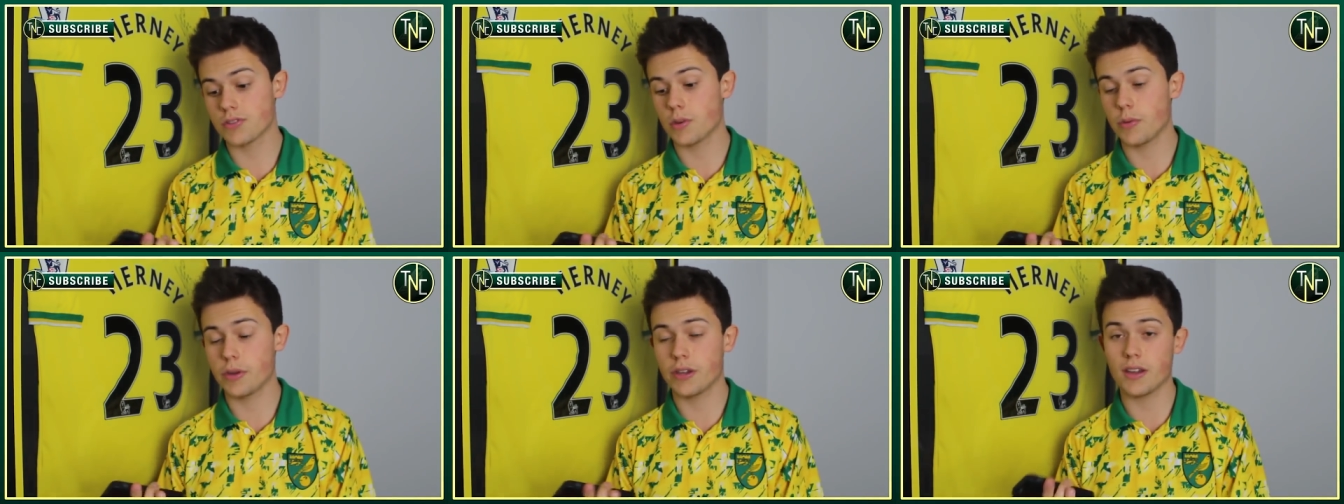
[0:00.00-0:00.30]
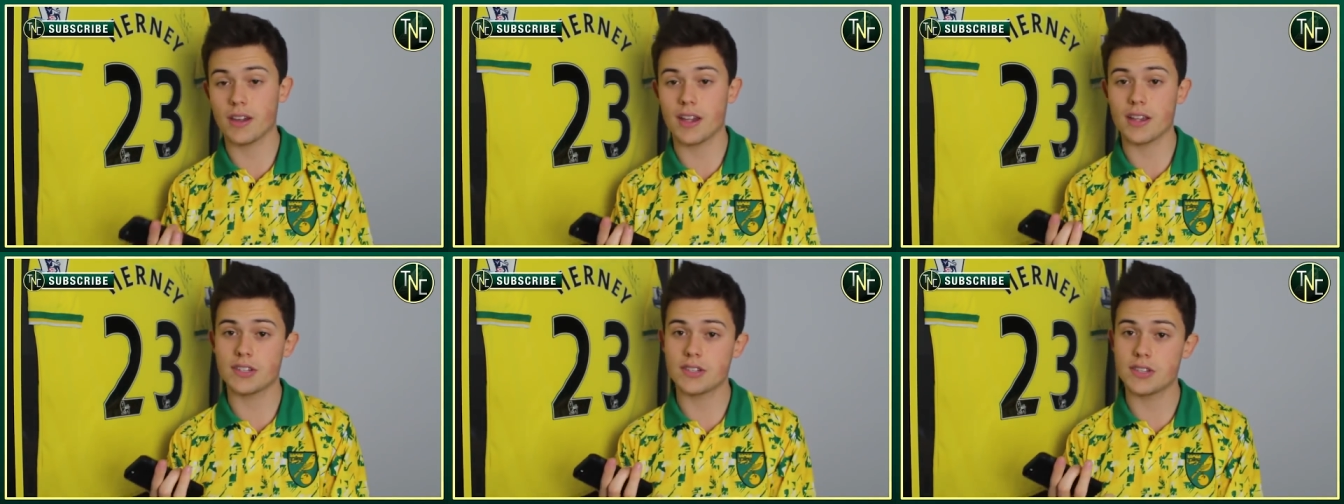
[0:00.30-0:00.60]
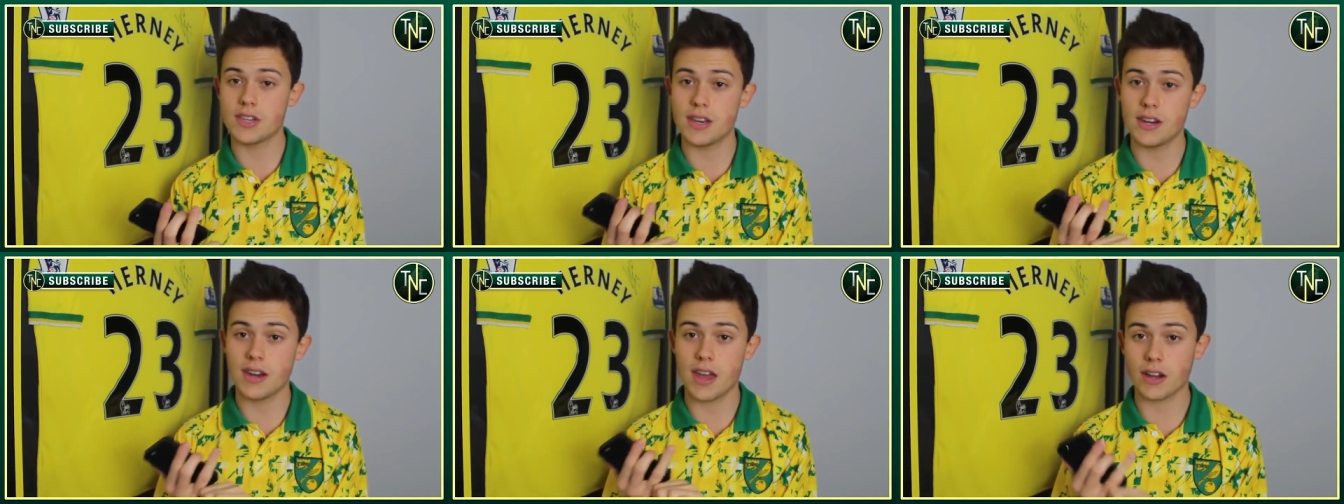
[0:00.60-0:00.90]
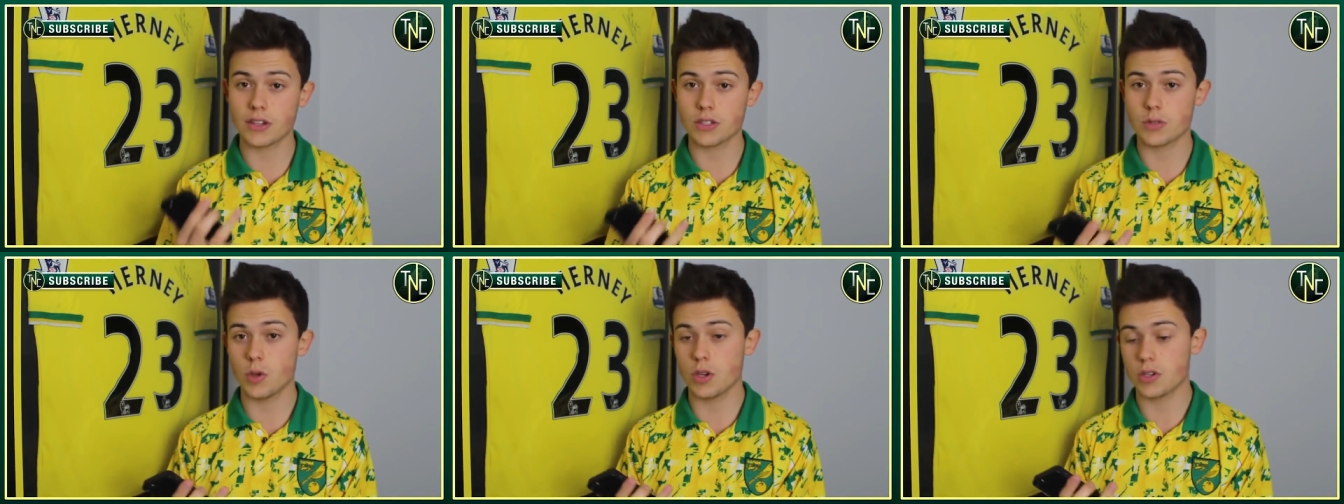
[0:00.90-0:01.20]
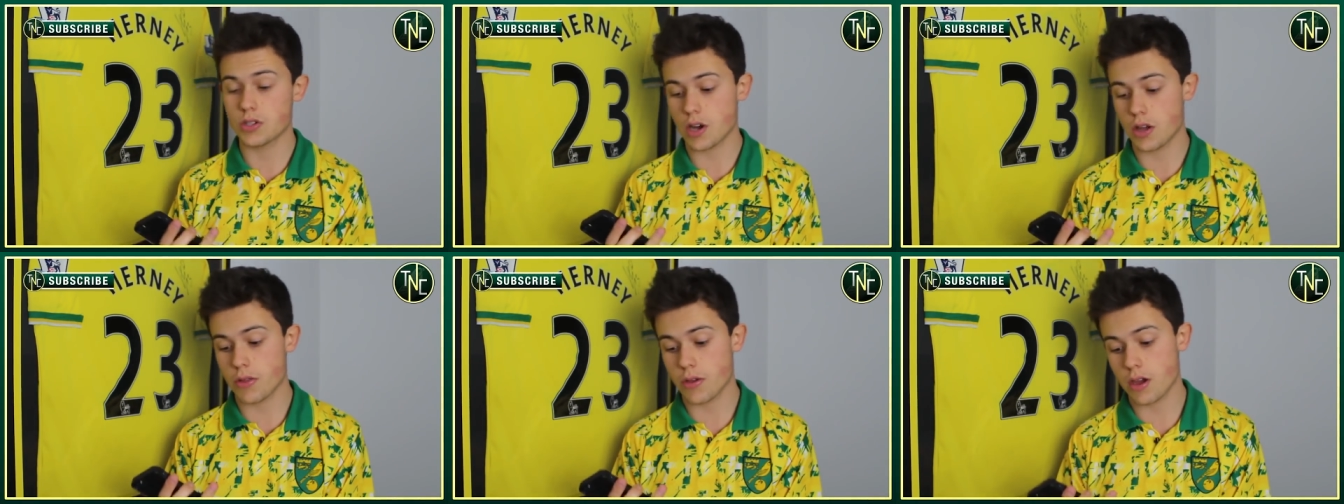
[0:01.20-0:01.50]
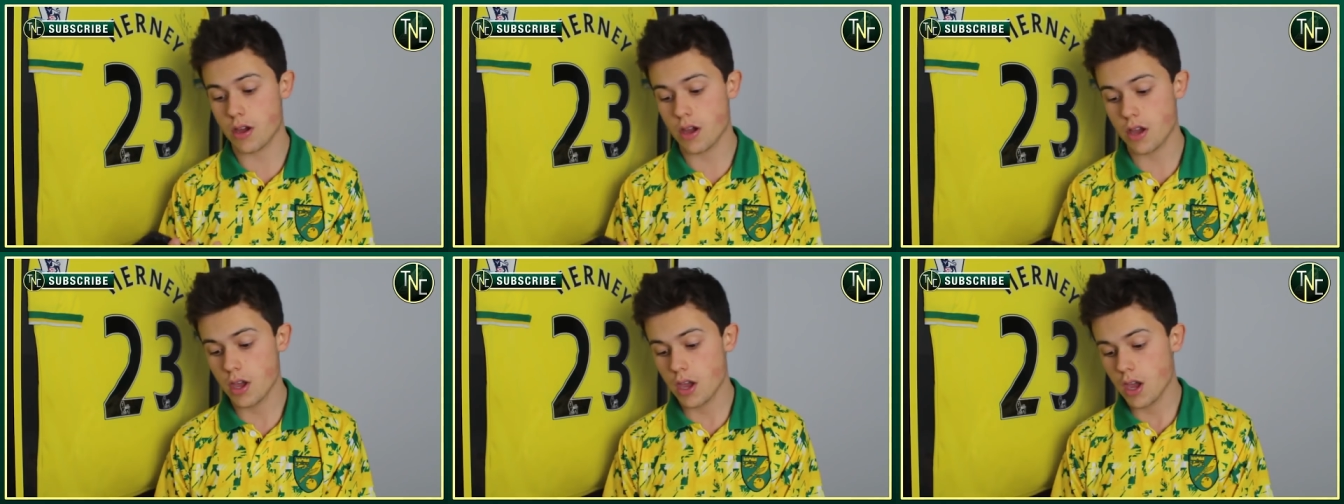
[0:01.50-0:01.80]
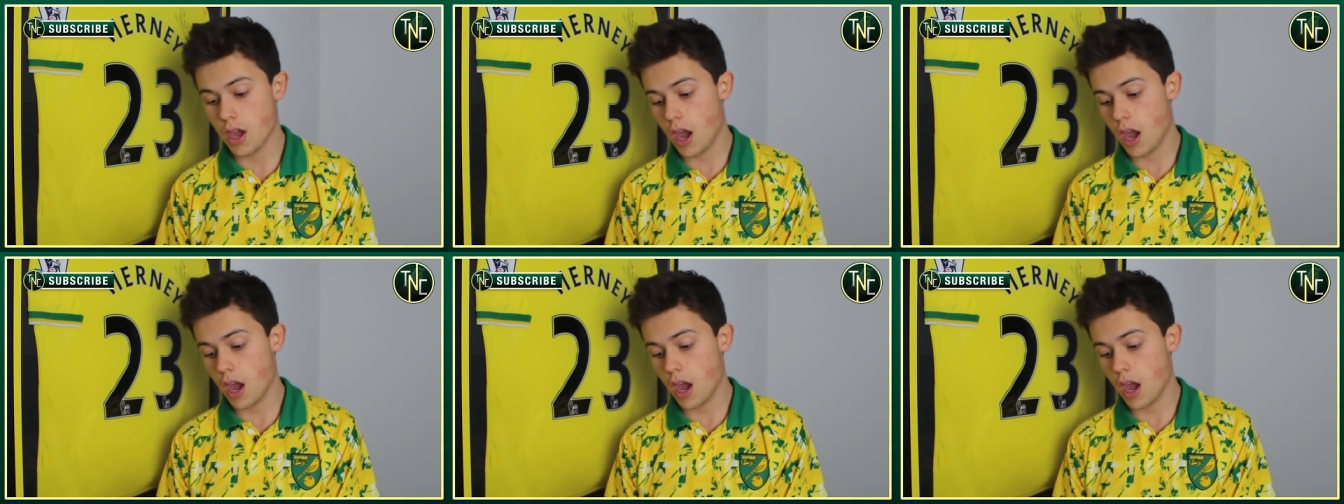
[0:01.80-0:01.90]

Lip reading: so we could get a seat next to each other.